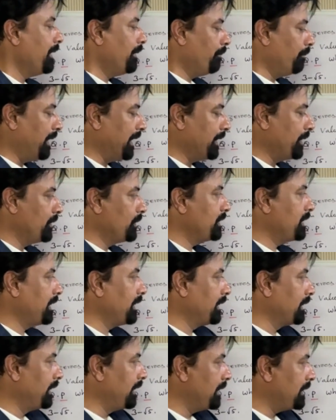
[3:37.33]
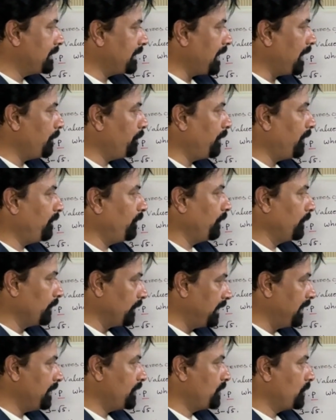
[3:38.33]
By using this type of
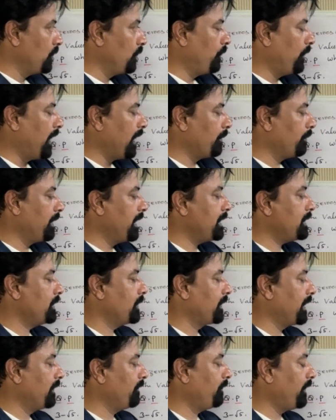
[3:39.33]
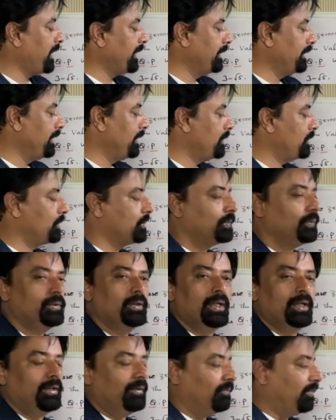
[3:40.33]
these two formulas, you can find these two
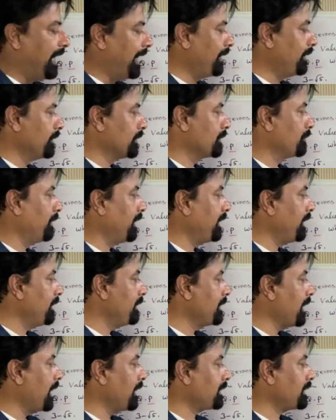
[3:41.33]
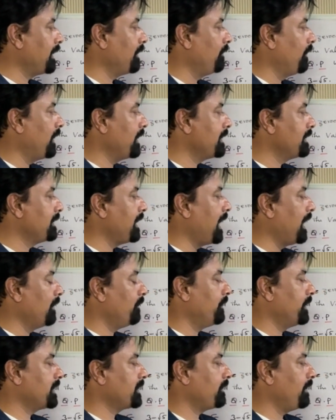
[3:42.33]
values. But he is asking what is the
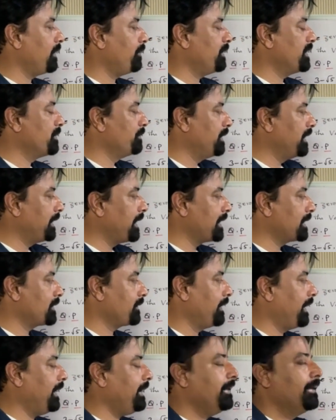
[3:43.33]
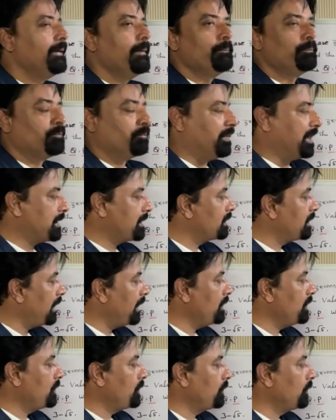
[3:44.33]
alpha square plus beta square. Must
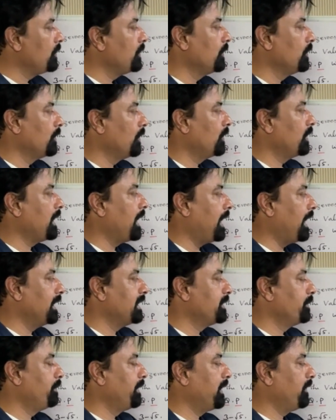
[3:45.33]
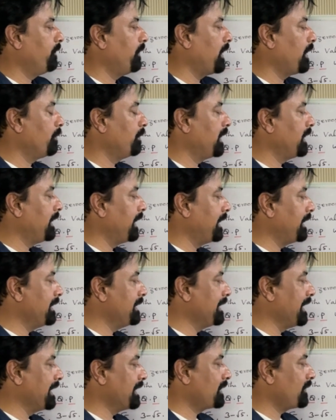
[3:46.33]
and should you know the algebraic formula, that
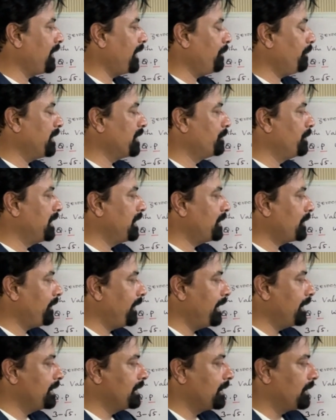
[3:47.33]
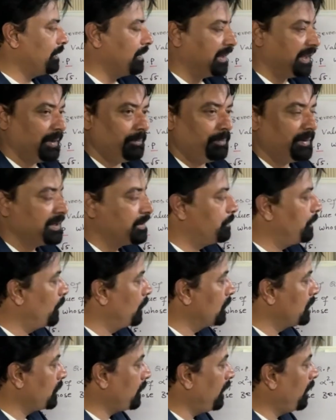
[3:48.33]
is a square plus b square is equal to a plus b
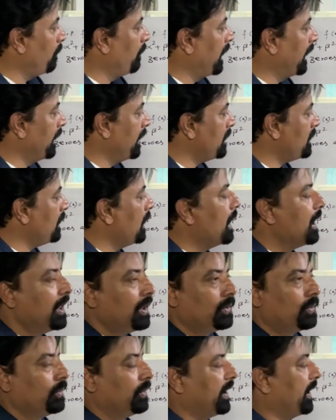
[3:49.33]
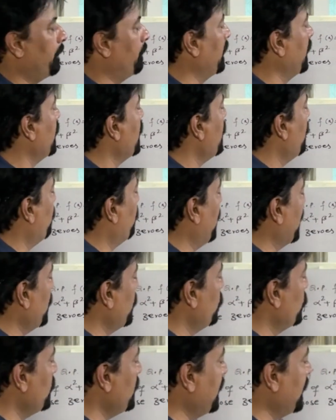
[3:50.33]
whole square minus 2a. By
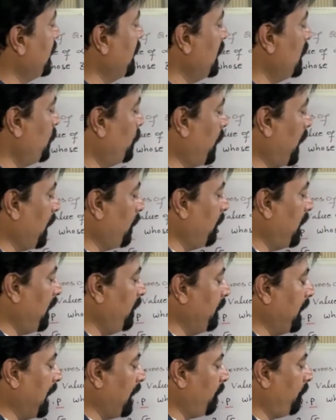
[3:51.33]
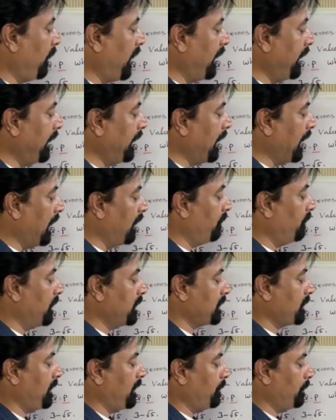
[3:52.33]
using this formula, we are finding alpha
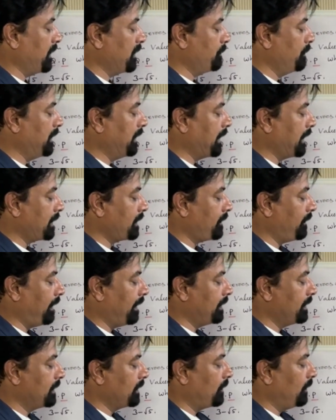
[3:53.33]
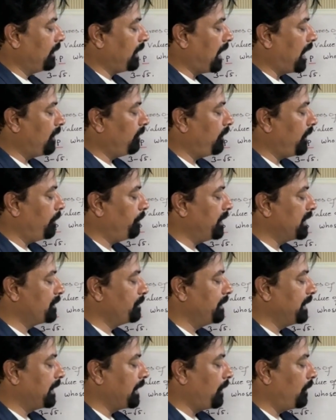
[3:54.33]
square plus beta square is equal to alpha plus
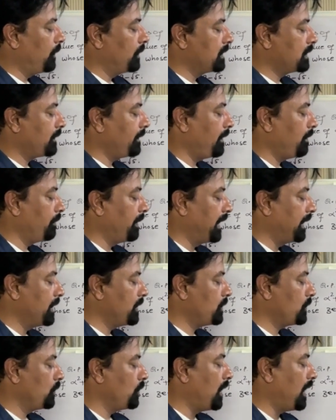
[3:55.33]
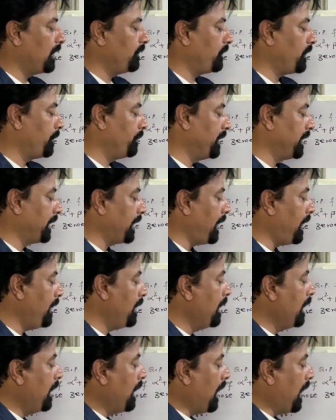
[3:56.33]
beta whole square minus 2 alpha beta.
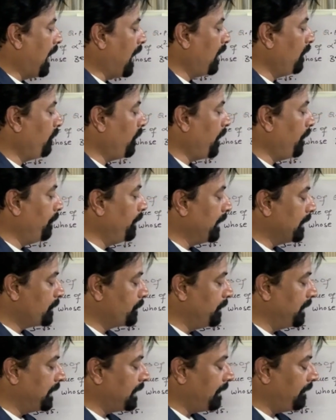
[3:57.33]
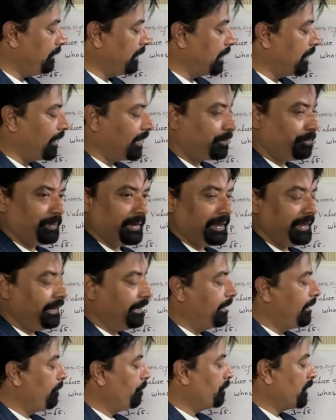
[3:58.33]
Alpha plus beta we got p,
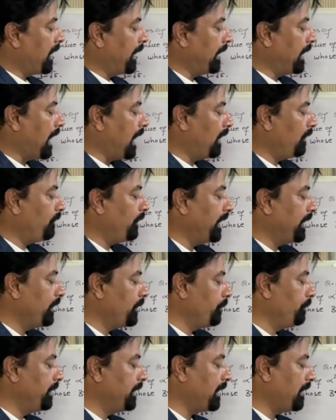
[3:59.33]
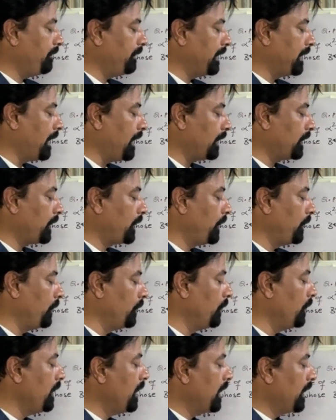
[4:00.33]
and alpha into beta we got q.